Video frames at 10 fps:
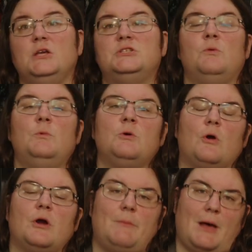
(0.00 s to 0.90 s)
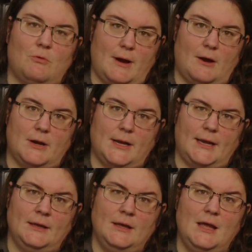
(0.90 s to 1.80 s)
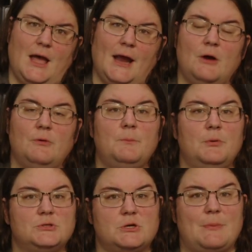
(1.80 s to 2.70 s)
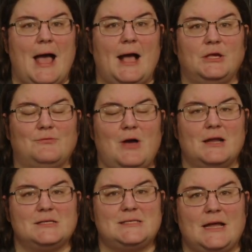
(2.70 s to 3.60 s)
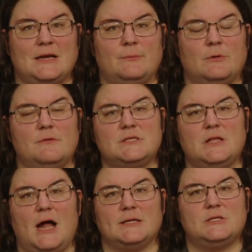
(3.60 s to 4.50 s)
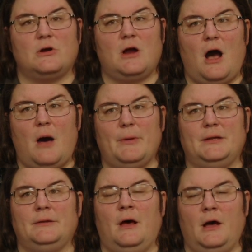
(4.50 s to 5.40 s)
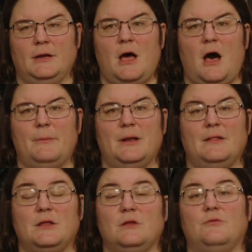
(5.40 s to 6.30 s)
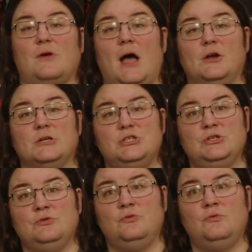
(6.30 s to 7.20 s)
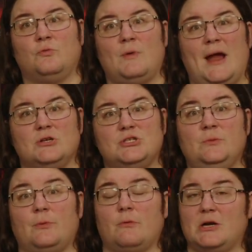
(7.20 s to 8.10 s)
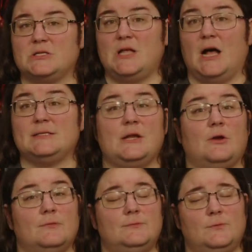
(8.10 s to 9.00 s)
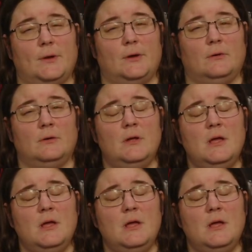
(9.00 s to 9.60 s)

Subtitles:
You don't want to worry about rarity. I know in a booster pack, you've got a set number of slots that are common, uncommon, and then you've got your 2 rare, super rare slots and your foil.